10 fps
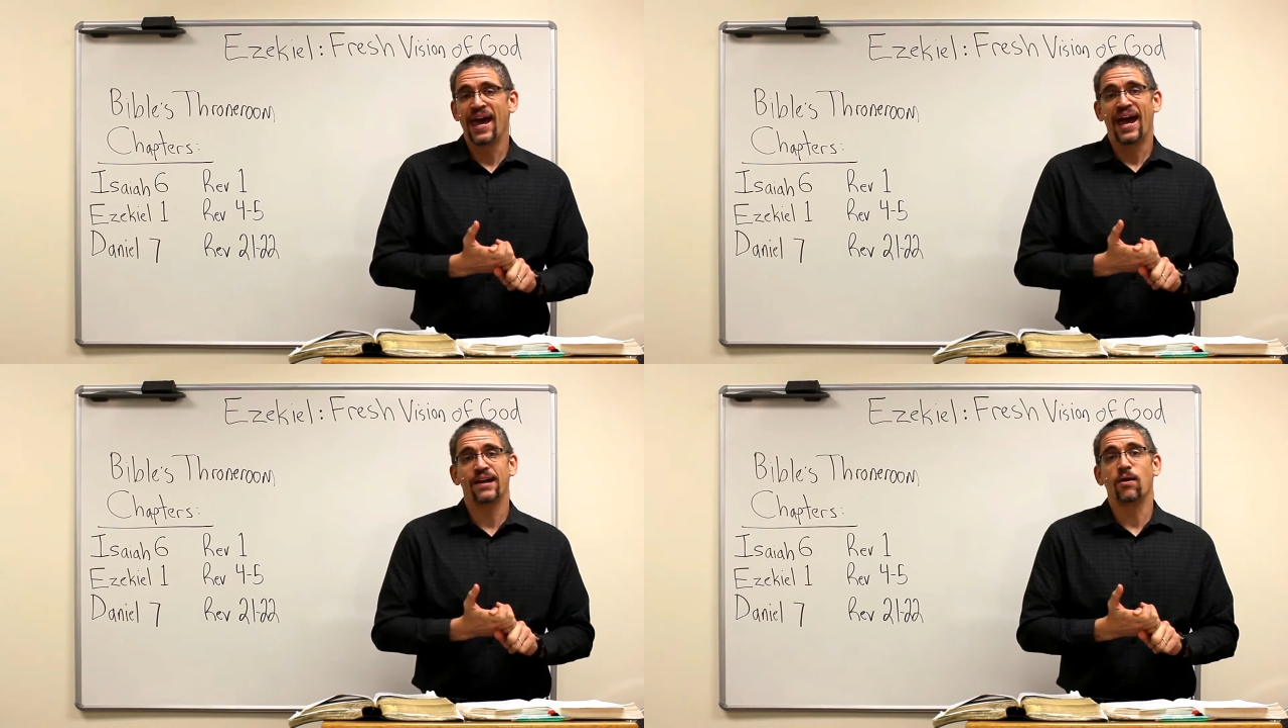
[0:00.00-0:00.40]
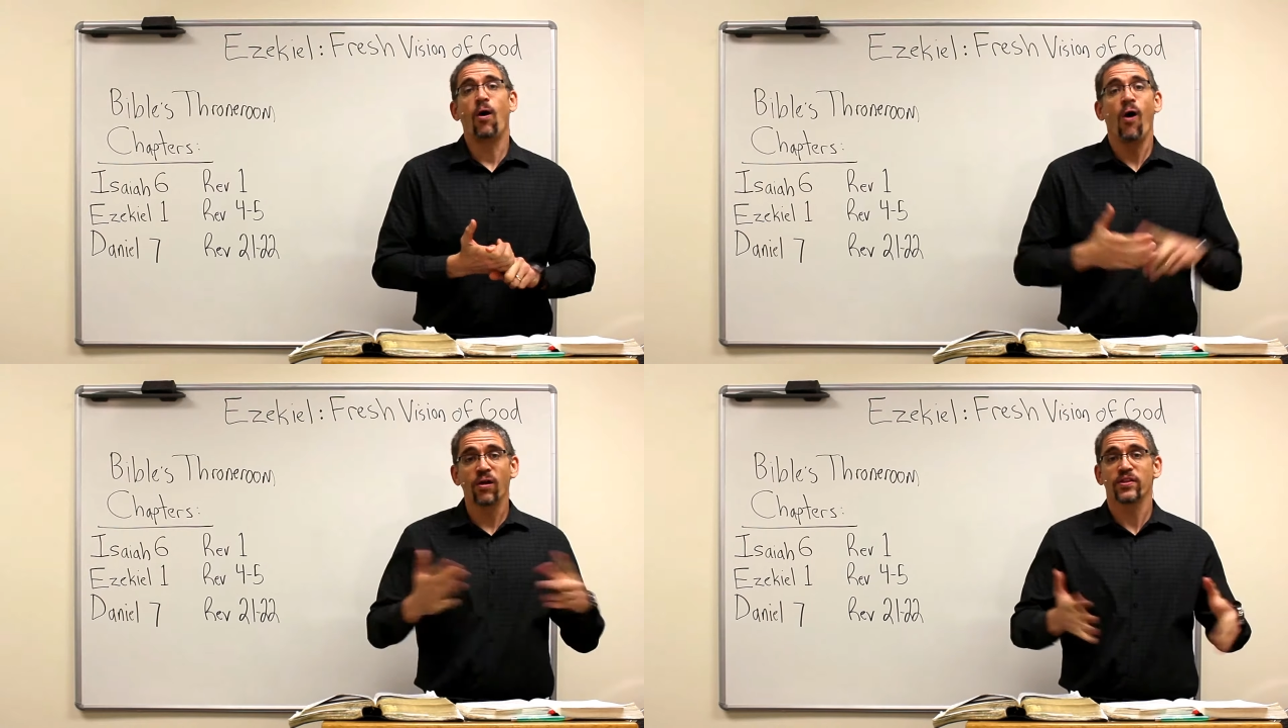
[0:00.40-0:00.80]
And
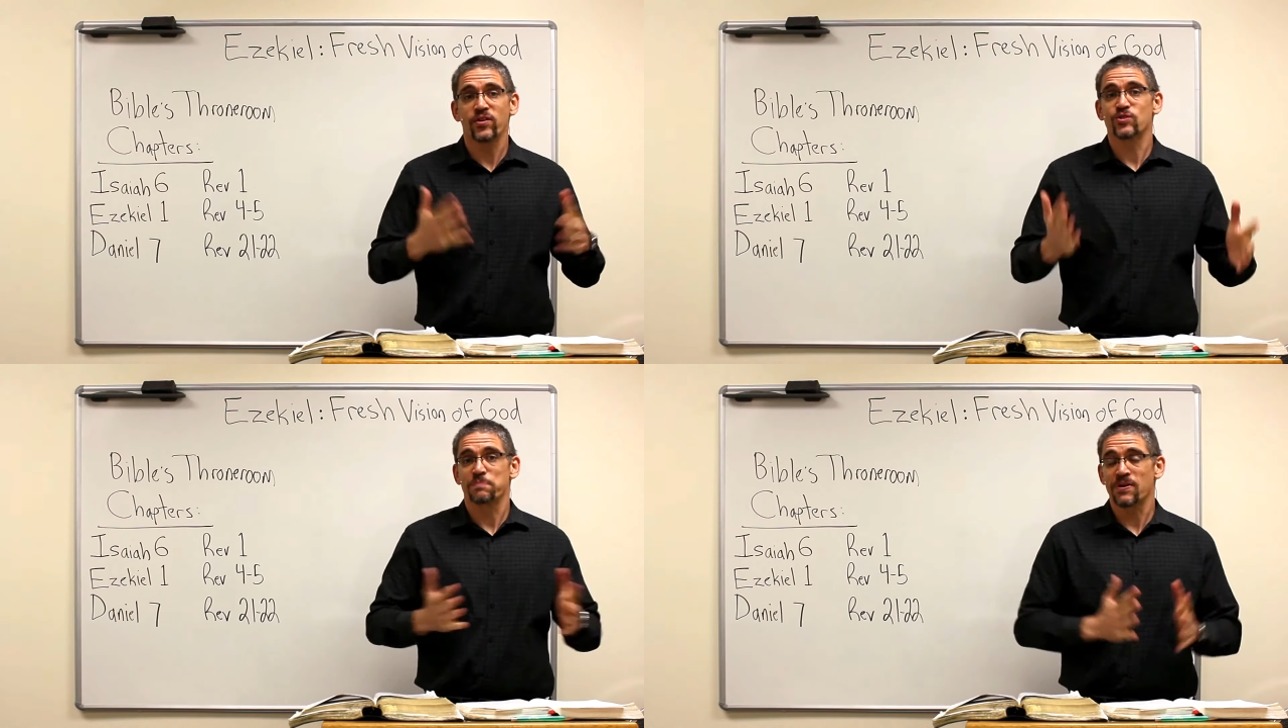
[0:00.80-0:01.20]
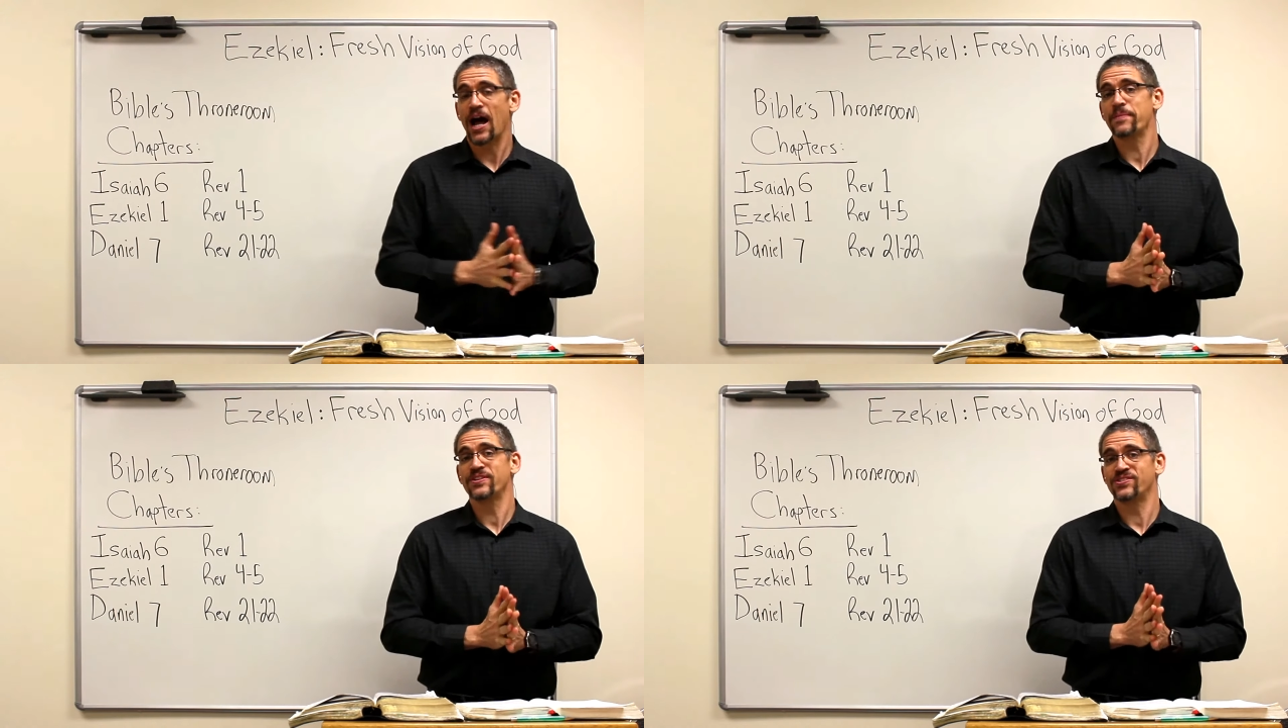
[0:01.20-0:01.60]
all of those
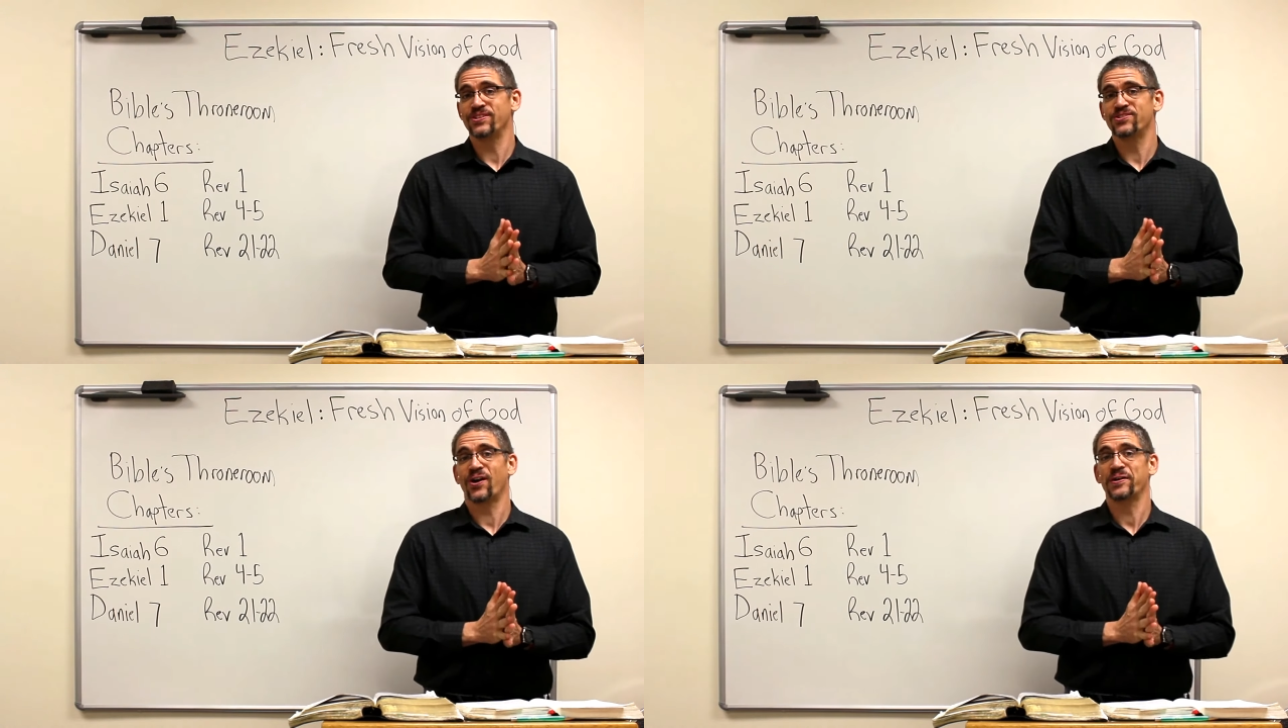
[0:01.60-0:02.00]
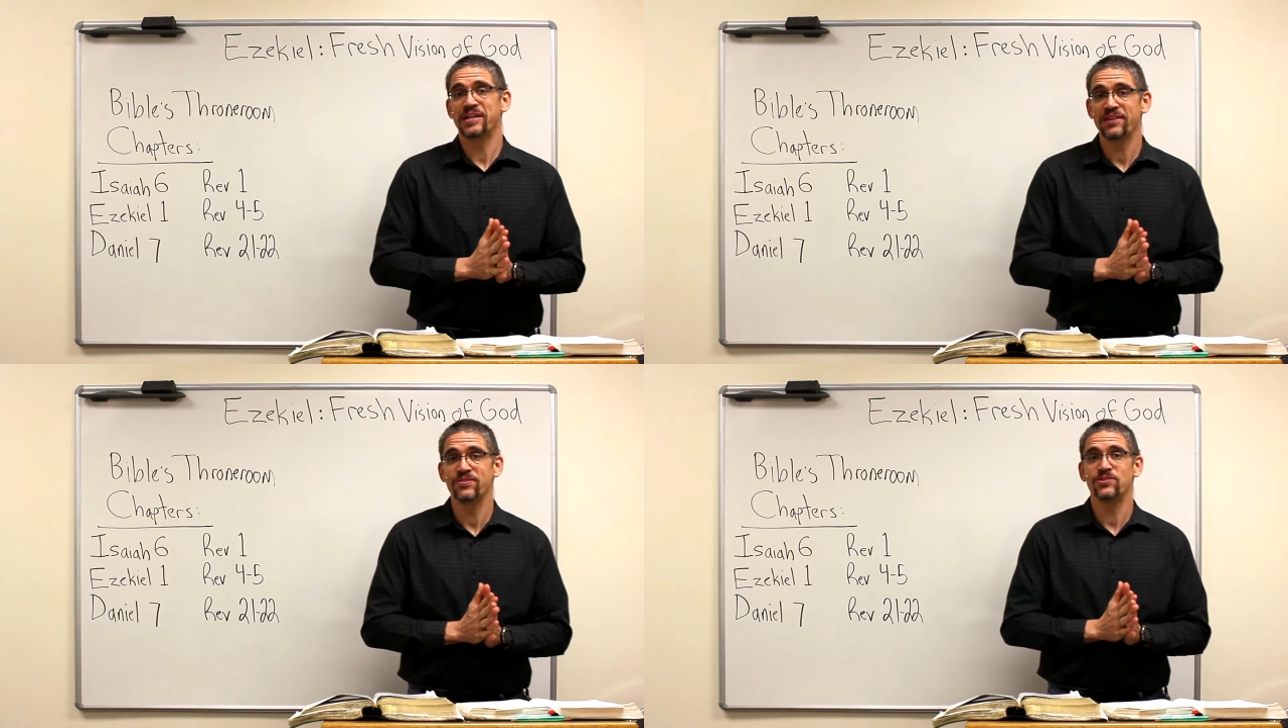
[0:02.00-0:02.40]
promises are
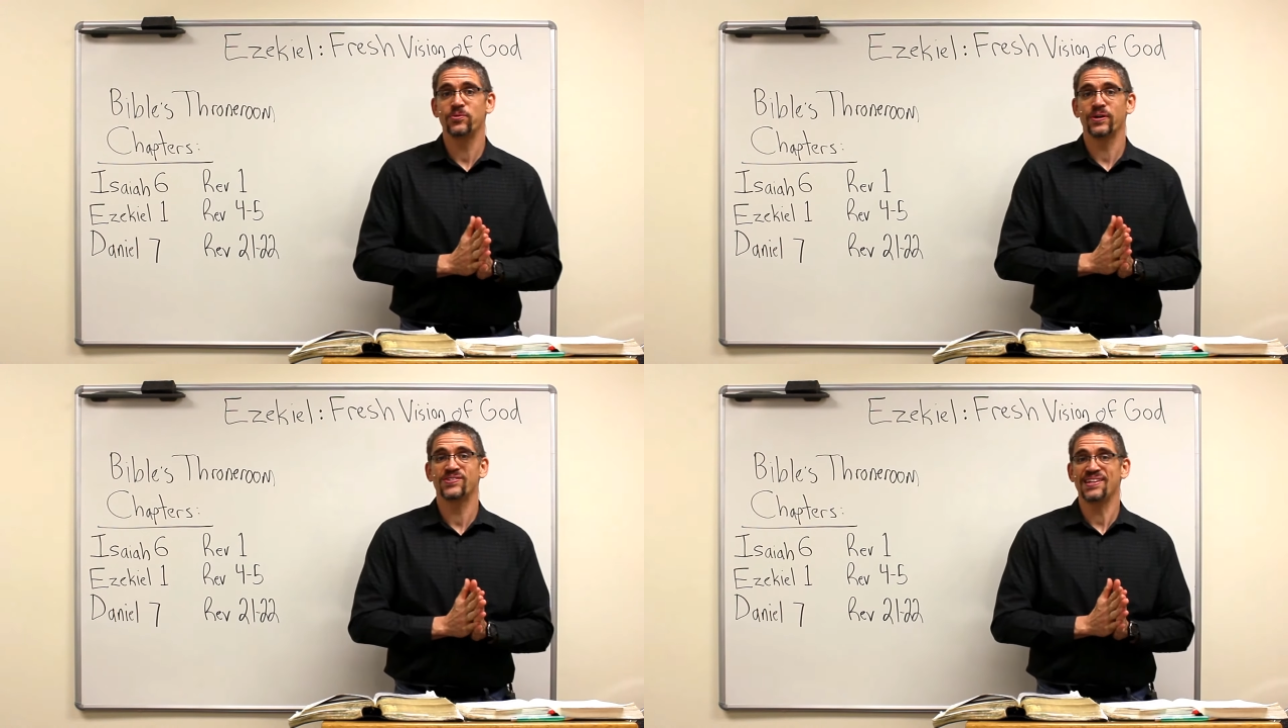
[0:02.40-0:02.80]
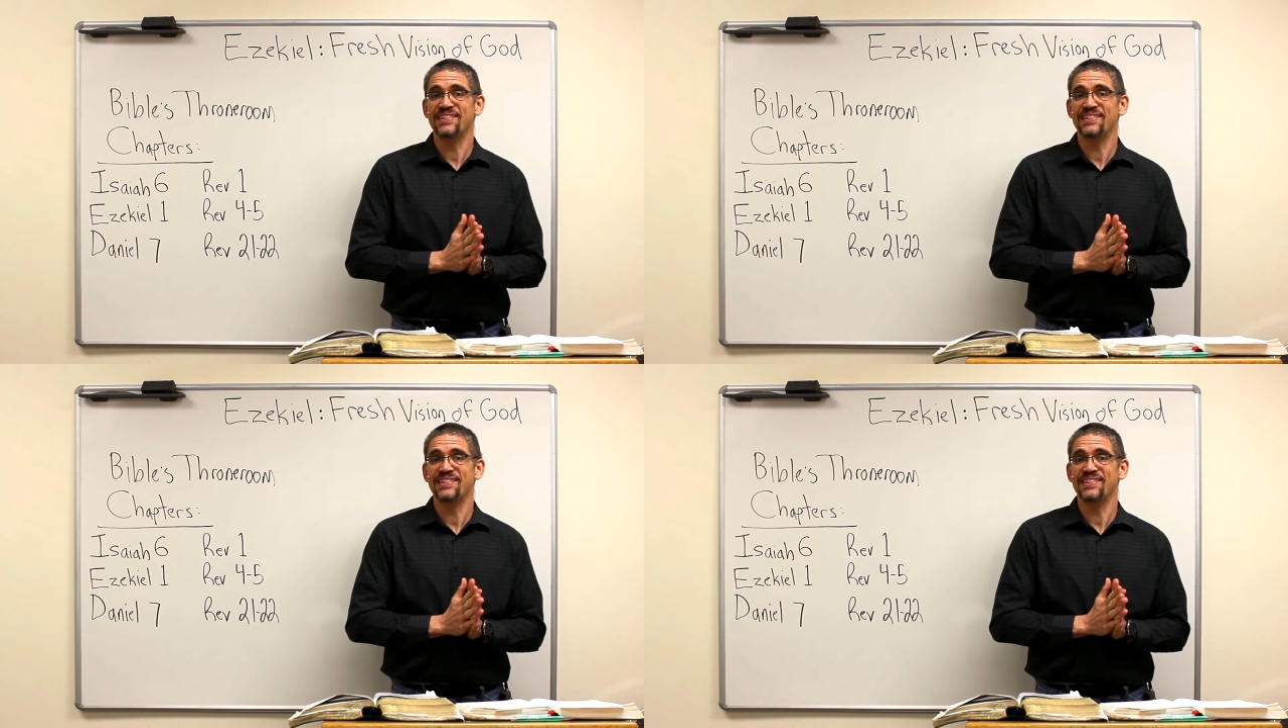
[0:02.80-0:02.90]
given to us